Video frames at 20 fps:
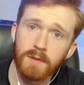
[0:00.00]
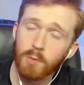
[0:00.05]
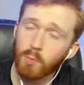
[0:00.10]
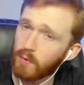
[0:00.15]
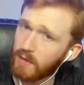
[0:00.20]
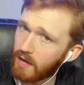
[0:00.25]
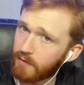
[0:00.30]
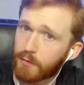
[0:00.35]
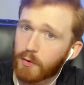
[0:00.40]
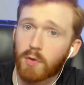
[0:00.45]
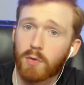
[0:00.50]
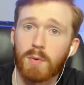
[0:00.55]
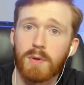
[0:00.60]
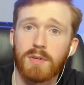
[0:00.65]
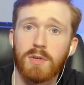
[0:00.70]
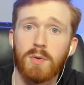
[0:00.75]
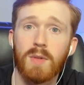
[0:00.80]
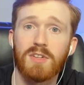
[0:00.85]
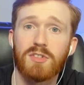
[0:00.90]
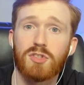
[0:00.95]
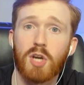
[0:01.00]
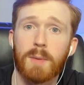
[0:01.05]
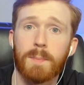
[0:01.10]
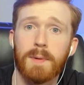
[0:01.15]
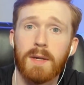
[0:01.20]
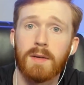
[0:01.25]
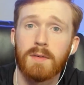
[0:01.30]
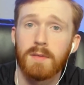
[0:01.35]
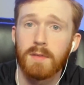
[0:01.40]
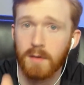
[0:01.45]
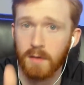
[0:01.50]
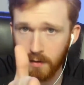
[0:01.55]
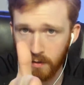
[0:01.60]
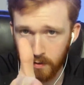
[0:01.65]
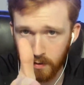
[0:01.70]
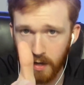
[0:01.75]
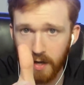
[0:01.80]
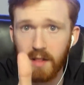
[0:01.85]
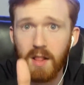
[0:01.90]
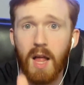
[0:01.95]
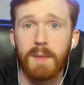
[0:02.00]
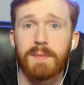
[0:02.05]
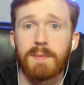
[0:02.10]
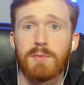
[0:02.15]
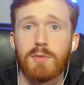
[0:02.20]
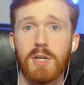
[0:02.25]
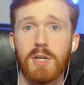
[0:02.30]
Without further ado, let's jump in and clap some